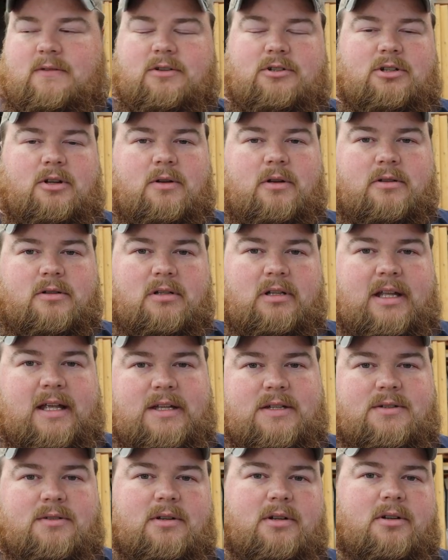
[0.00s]
to show another
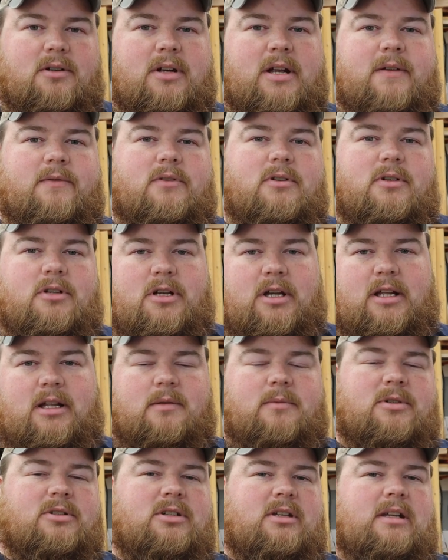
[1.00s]
laser engraver,
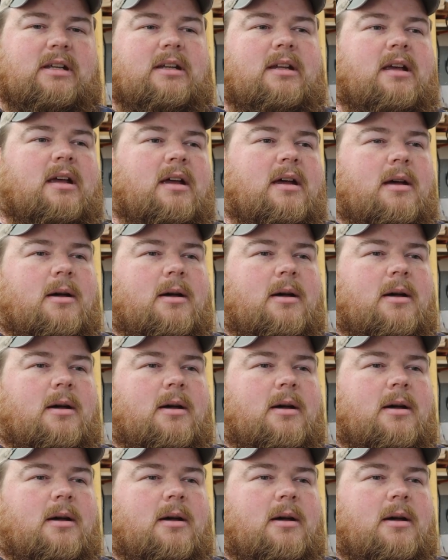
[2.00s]
cutting machine,